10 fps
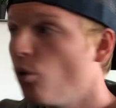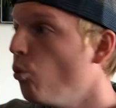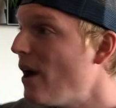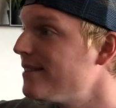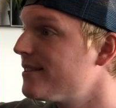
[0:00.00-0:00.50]

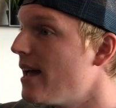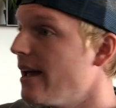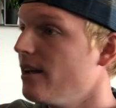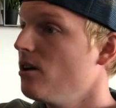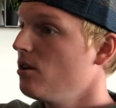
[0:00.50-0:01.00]

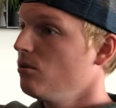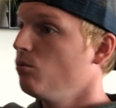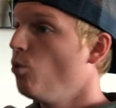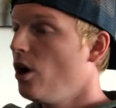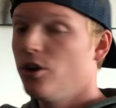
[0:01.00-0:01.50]
Wednesday,
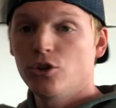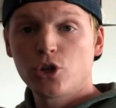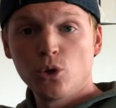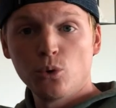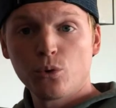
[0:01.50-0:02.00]
1,
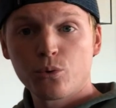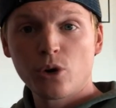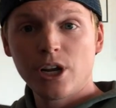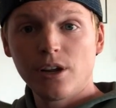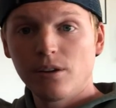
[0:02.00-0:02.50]
2,
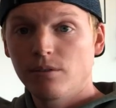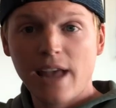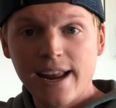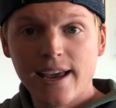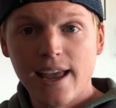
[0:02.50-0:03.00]
3,
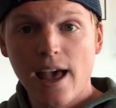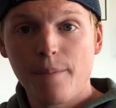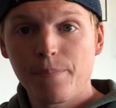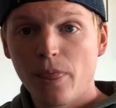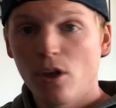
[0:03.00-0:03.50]
8 a.m.
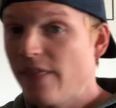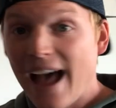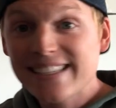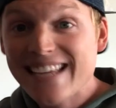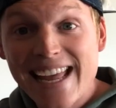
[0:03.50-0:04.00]

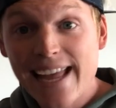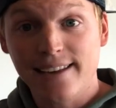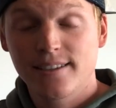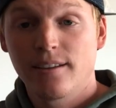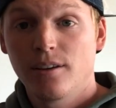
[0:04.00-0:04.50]
That's
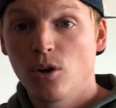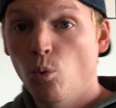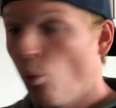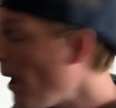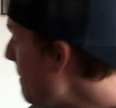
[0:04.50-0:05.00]
it.
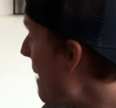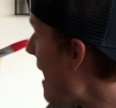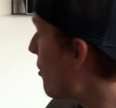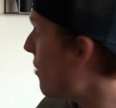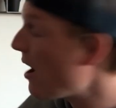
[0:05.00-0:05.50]
White
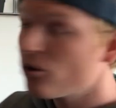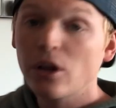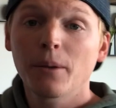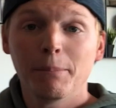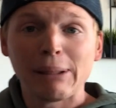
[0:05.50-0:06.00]
background,
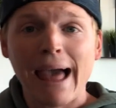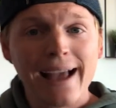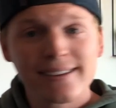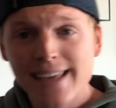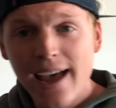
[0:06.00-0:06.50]

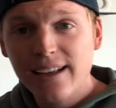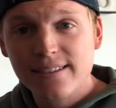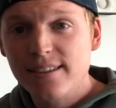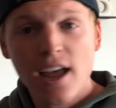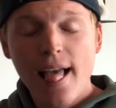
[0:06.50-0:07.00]
black
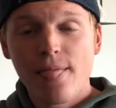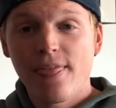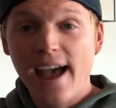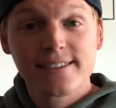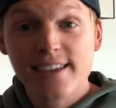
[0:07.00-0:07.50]
text,
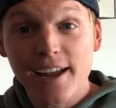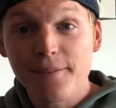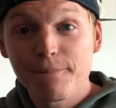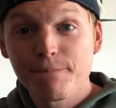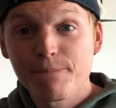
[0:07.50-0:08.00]
that's
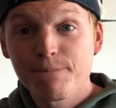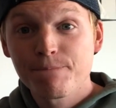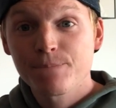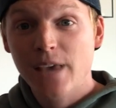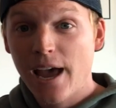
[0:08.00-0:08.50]
it.
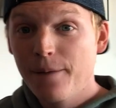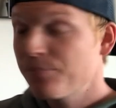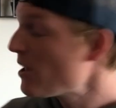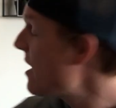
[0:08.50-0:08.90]
Okay?